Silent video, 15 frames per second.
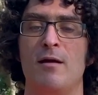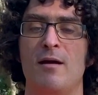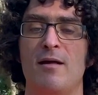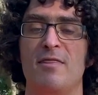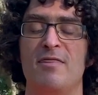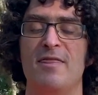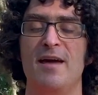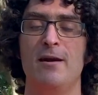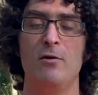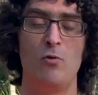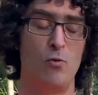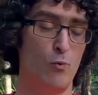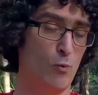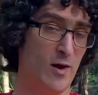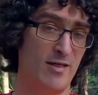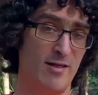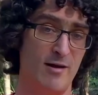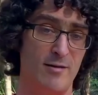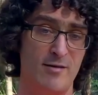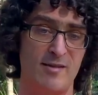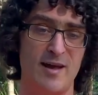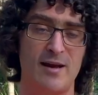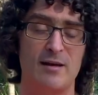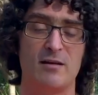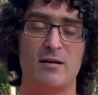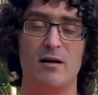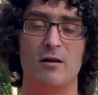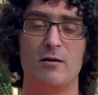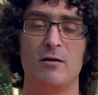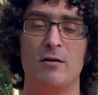Then, with our second
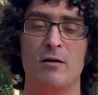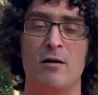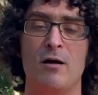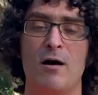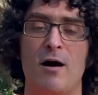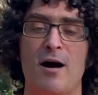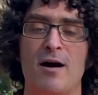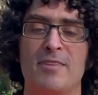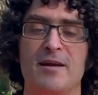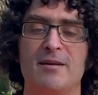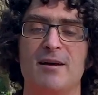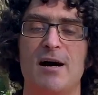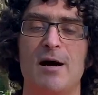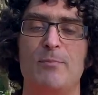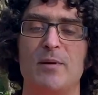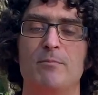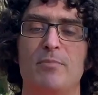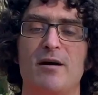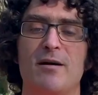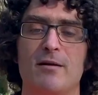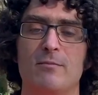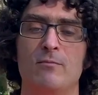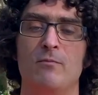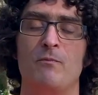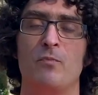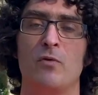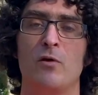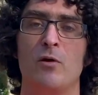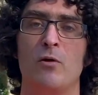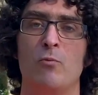color, on the top and bottom,
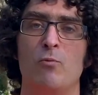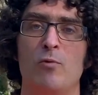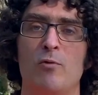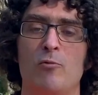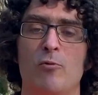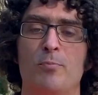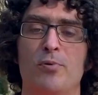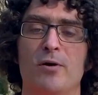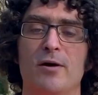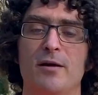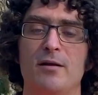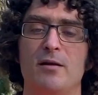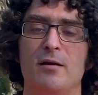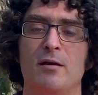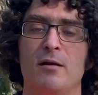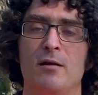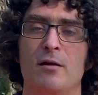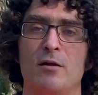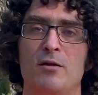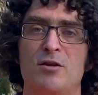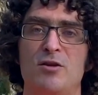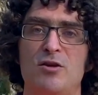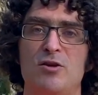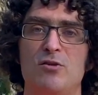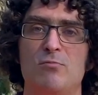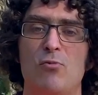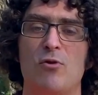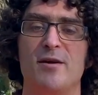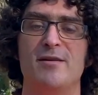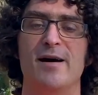we will put 2
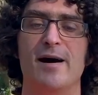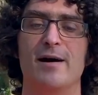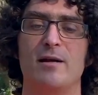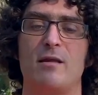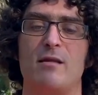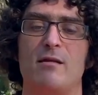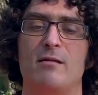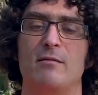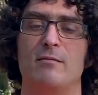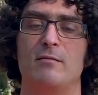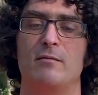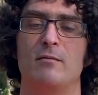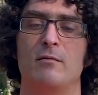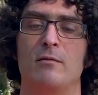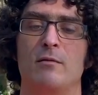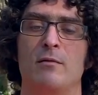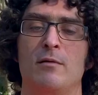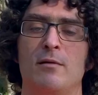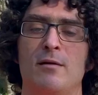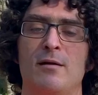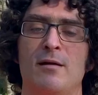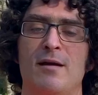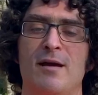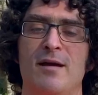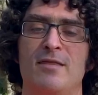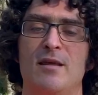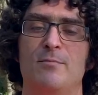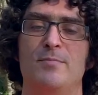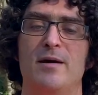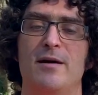more dots and
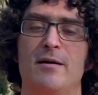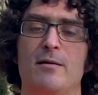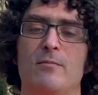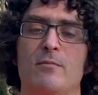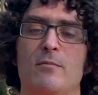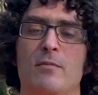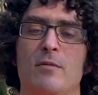the bottom.